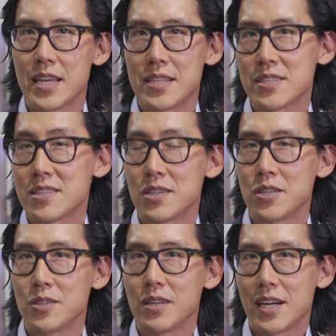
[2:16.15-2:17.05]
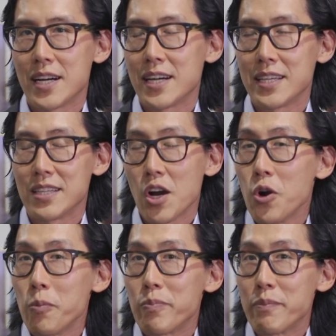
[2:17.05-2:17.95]
And so I
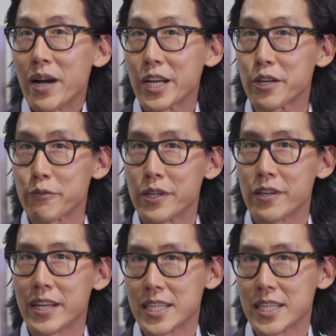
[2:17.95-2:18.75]
hope in my career